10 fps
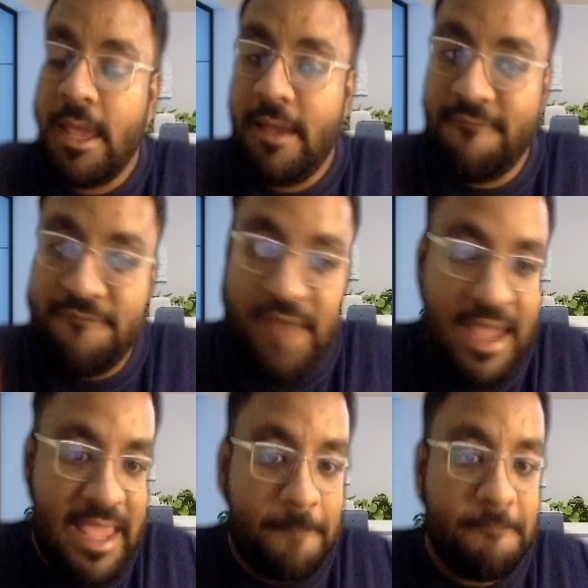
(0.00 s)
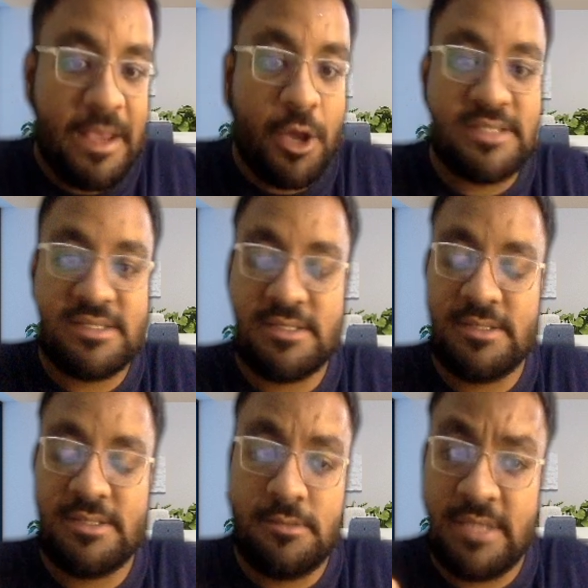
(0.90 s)
why? Because
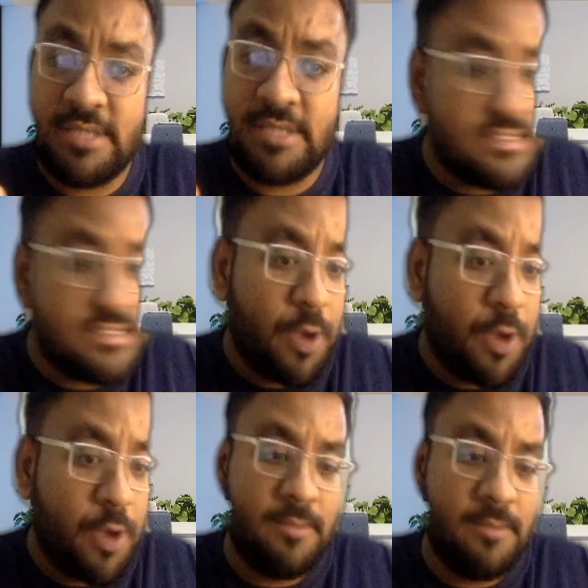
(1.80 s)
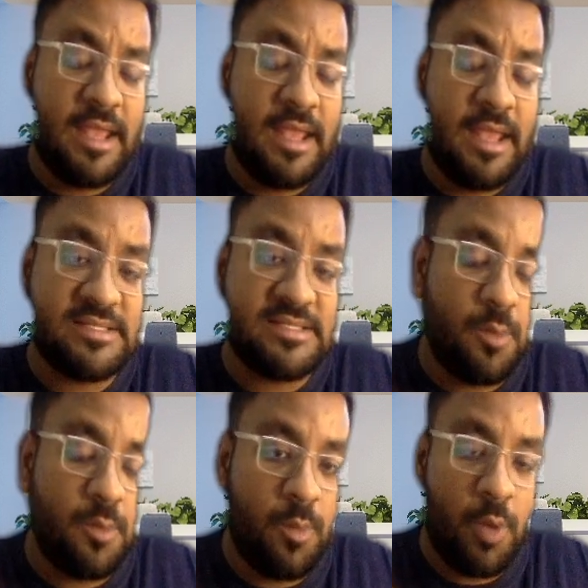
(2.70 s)
this is the problem. Again, this is
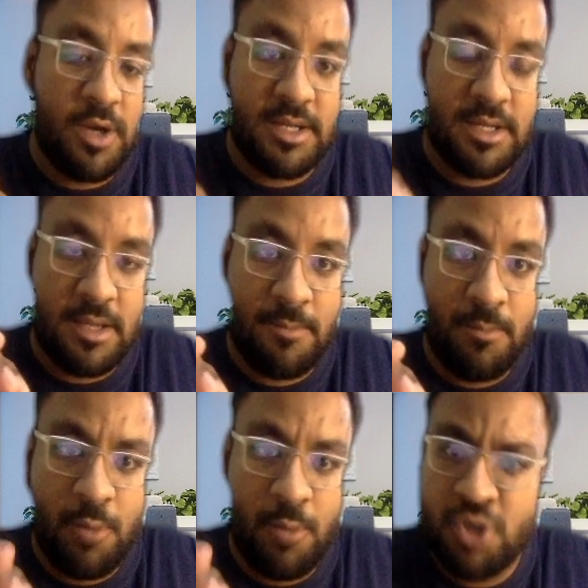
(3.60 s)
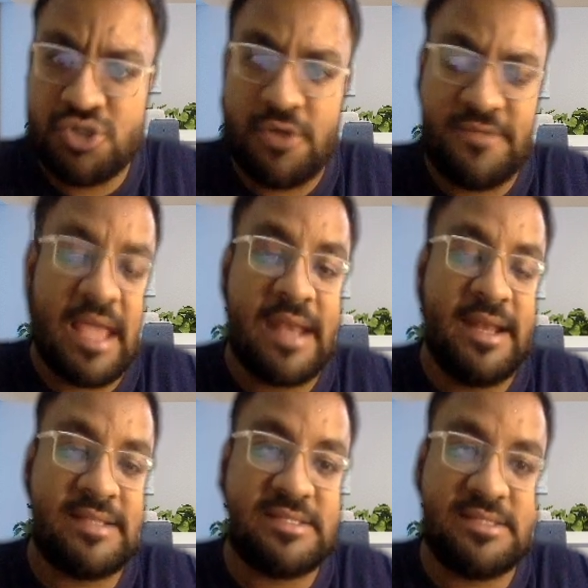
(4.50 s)
what most of the
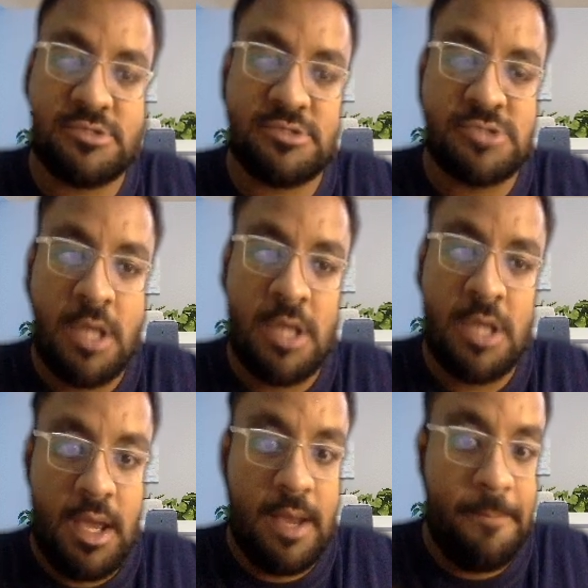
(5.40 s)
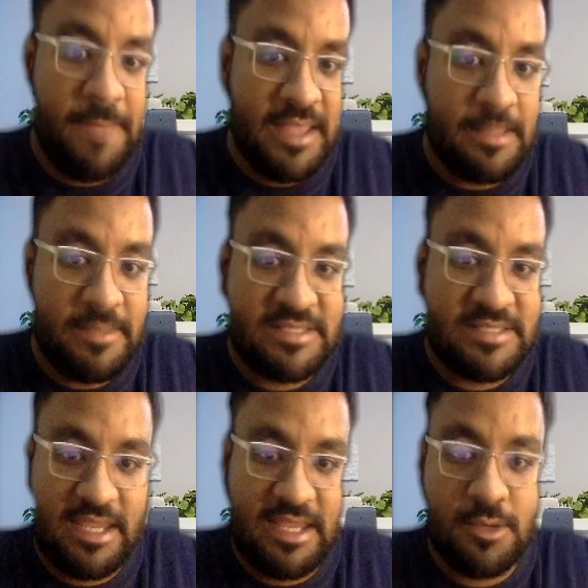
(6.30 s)
candidates make the
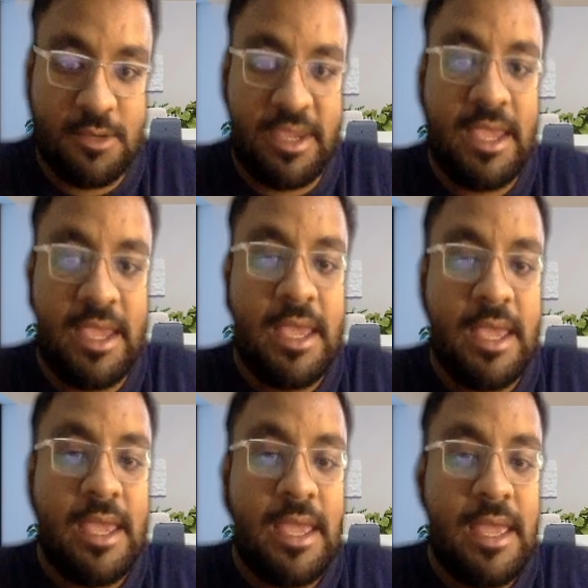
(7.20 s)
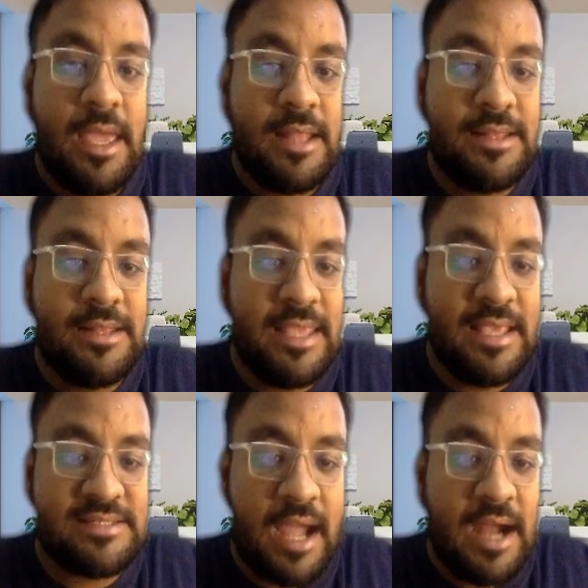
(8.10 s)
mistake. Okay, they
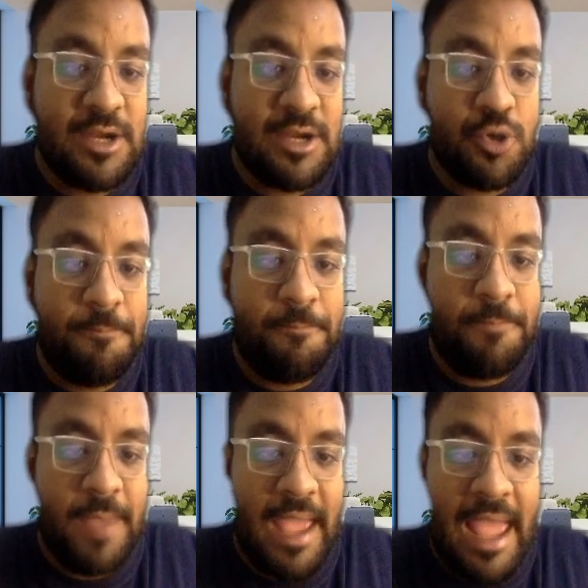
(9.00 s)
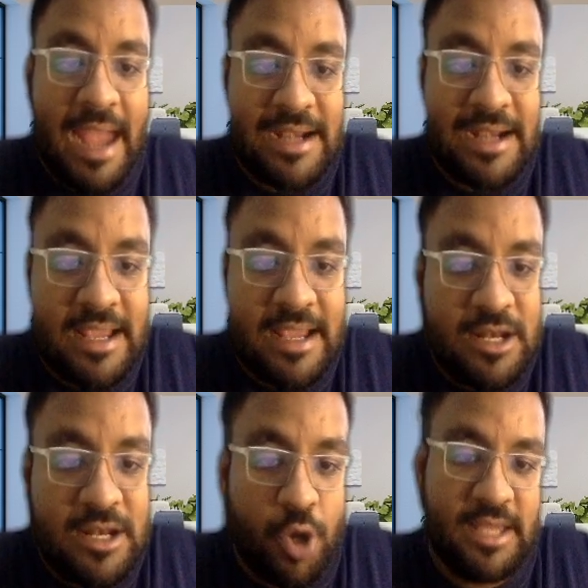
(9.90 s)
start to act like a
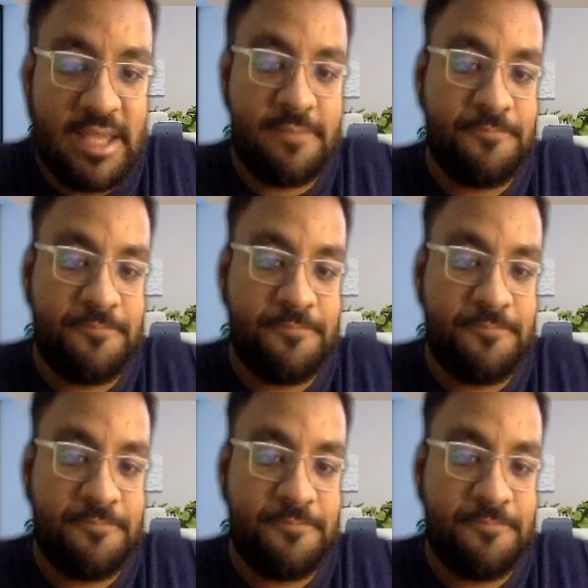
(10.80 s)
lawyer.